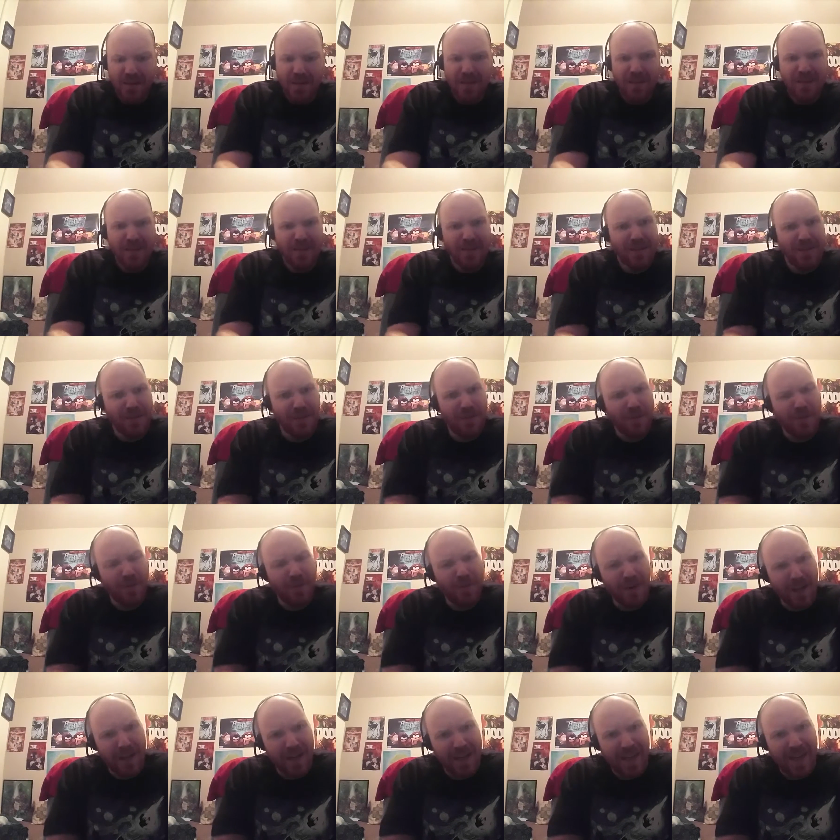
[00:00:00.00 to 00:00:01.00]
Get the
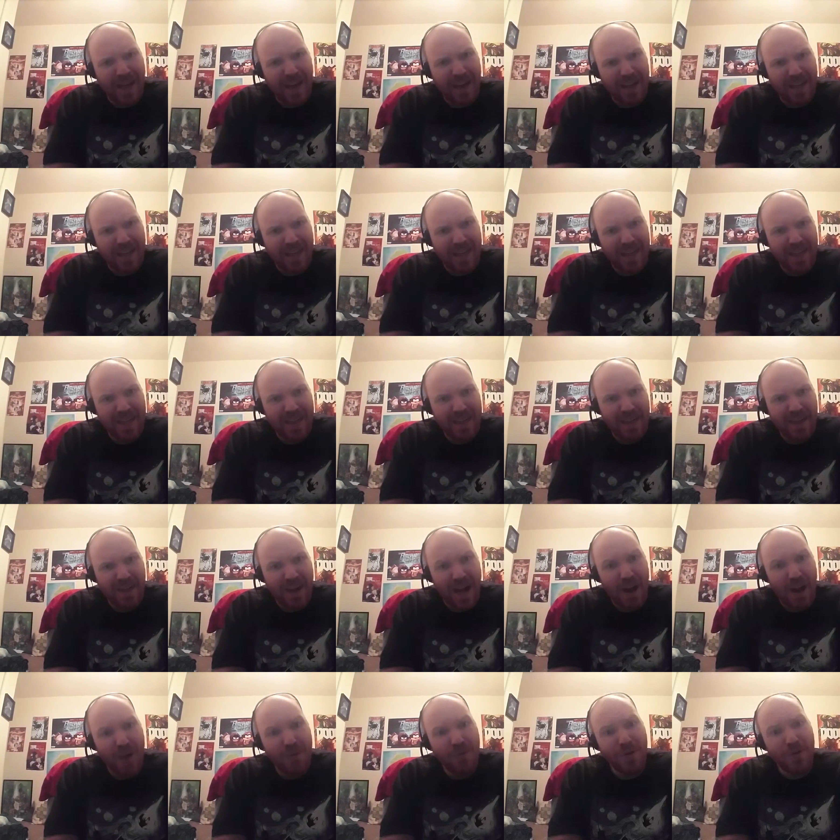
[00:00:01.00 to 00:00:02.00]
fuck out of here.
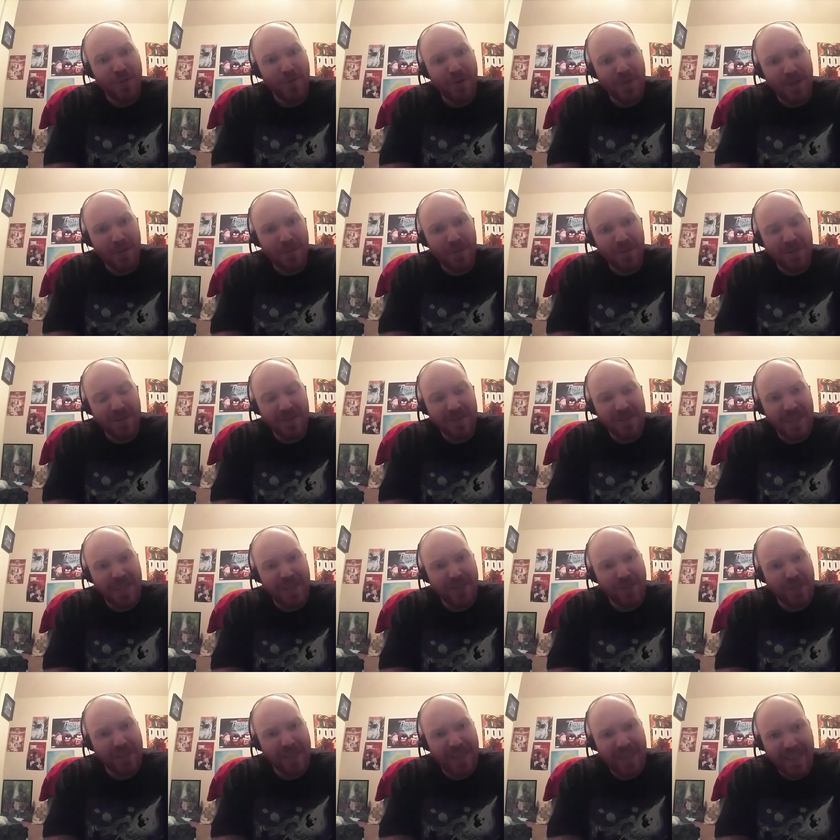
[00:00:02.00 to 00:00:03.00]
I would have went up on
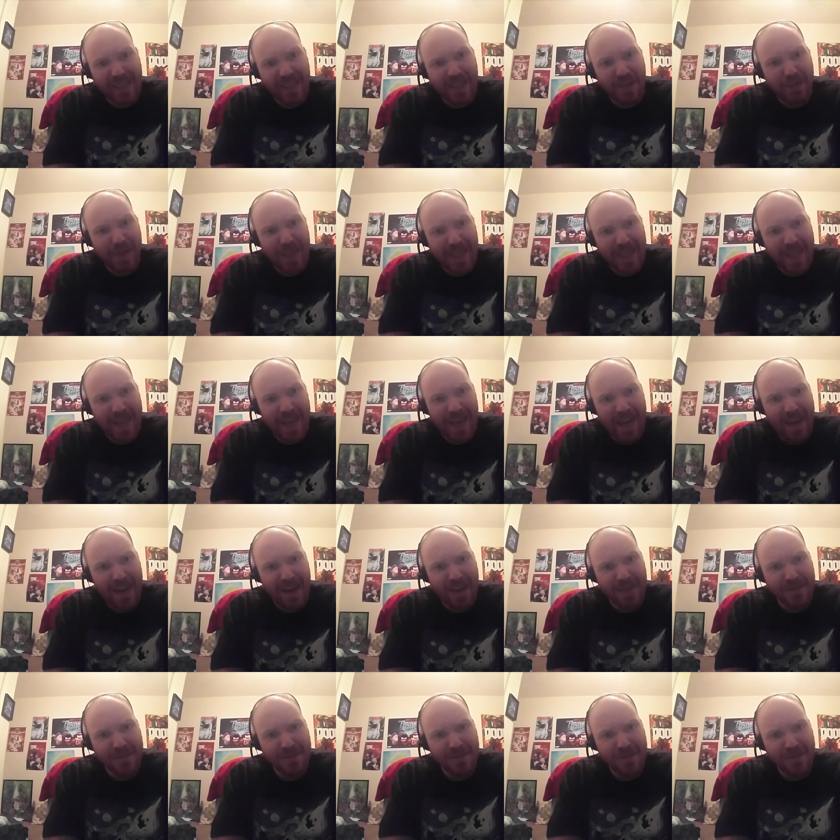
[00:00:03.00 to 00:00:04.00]
stage and kicked him in the
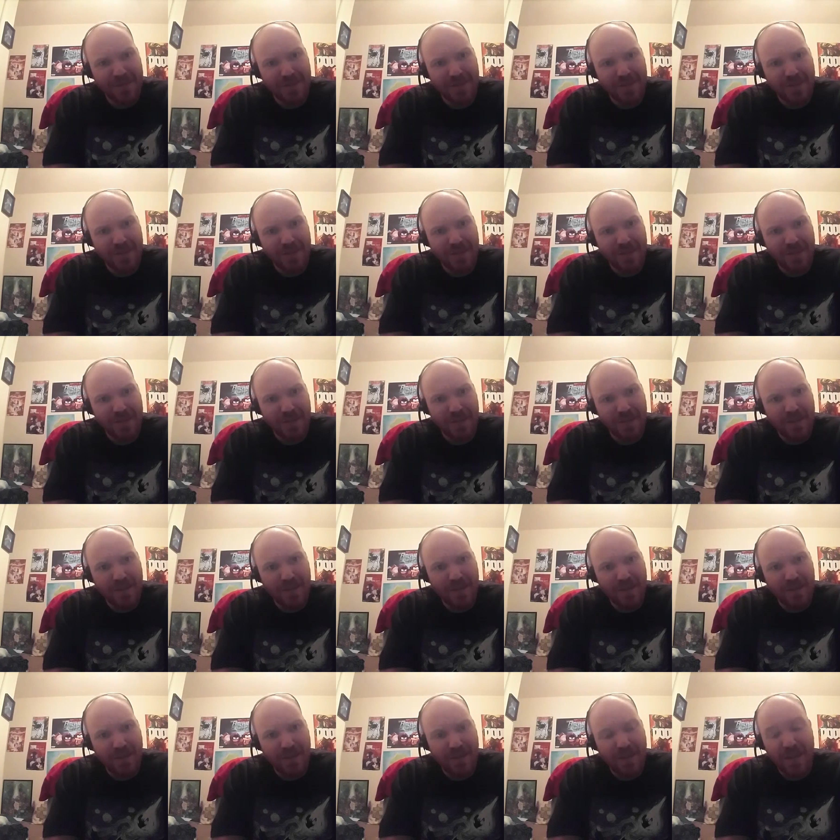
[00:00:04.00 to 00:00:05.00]
ass.
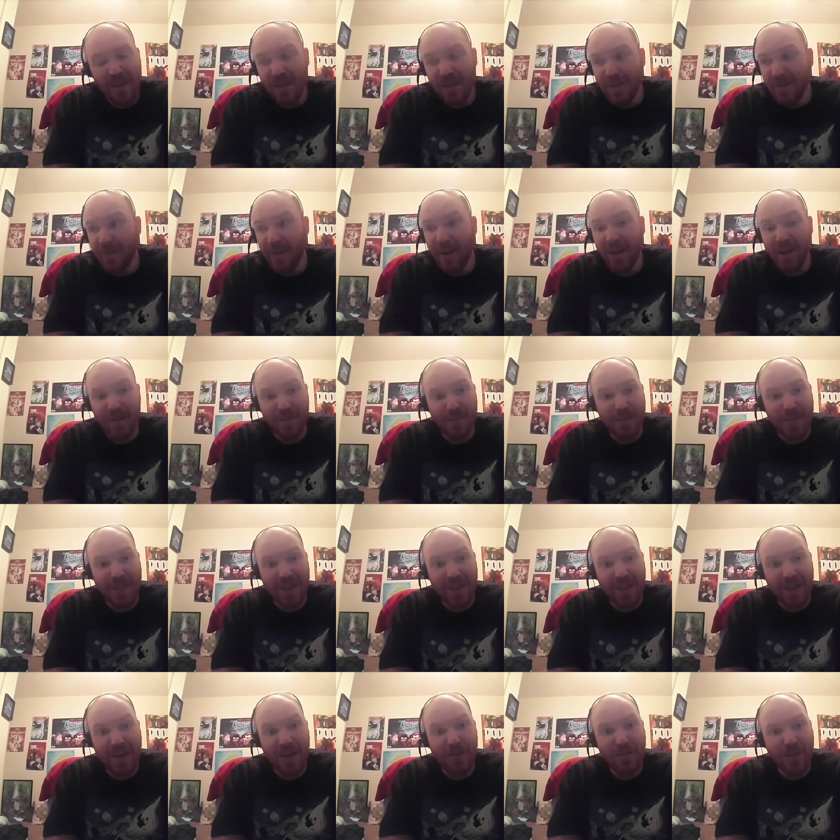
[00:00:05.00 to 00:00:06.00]
If I would have been
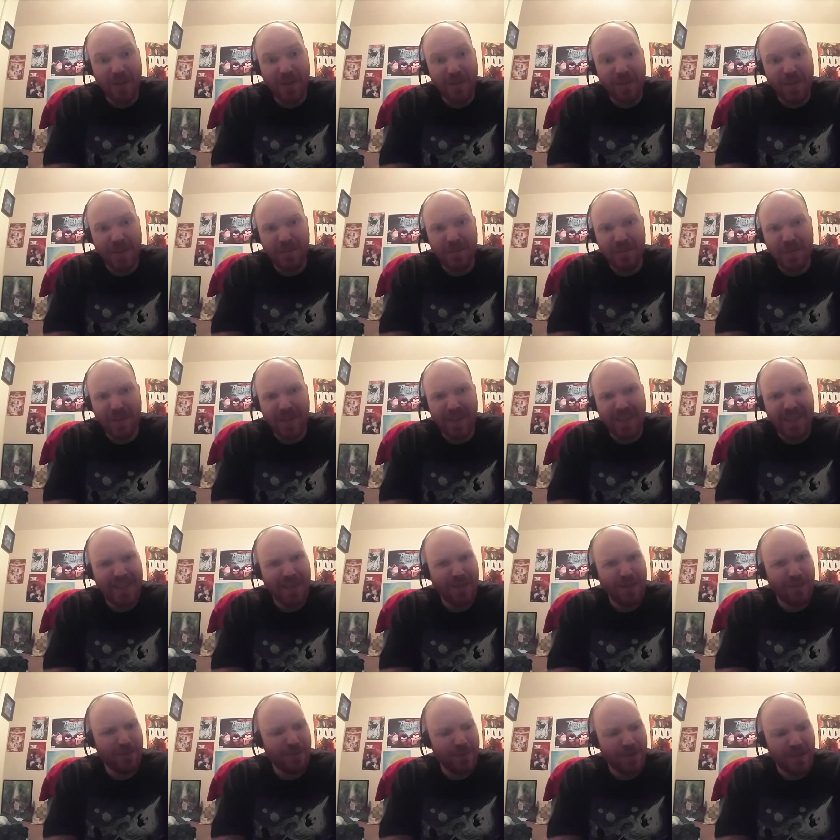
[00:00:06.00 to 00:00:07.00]
there, I'd have went up there and been like,
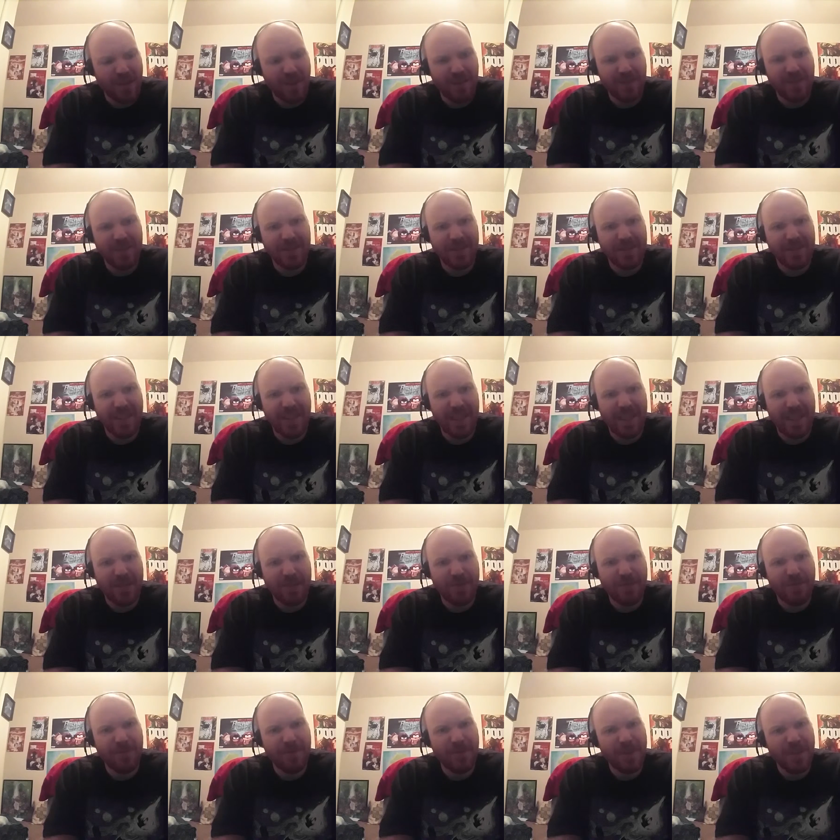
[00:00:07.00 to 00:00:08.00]
get the fuck off the
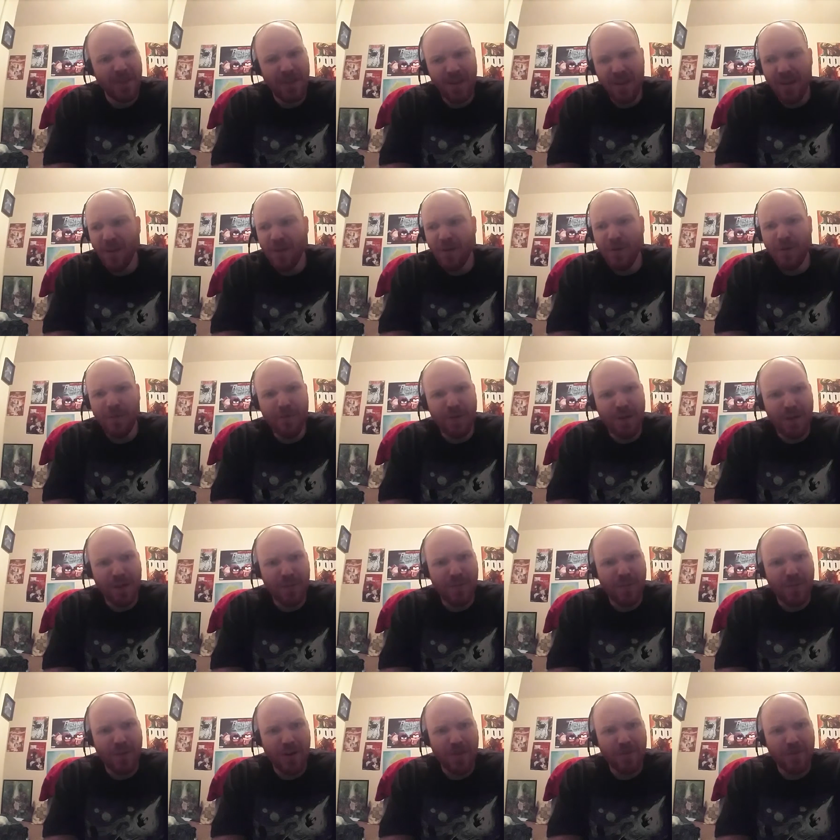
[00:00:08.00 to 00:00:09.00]
stage. Fuck
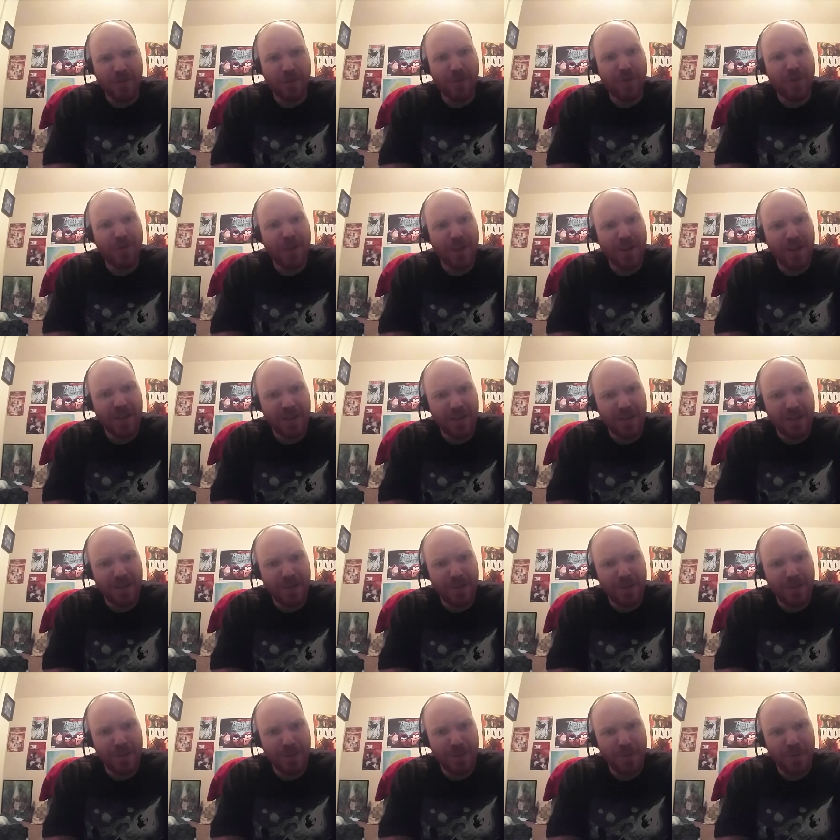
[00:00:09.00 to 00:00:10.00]
Marvel, fuck
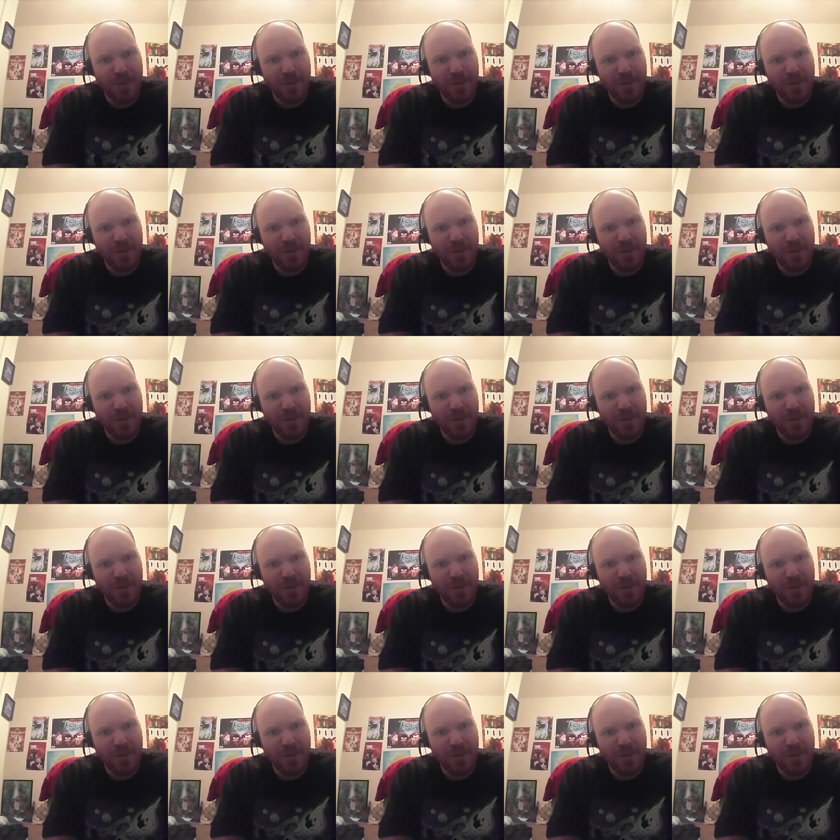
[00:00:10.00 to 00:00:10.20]
you.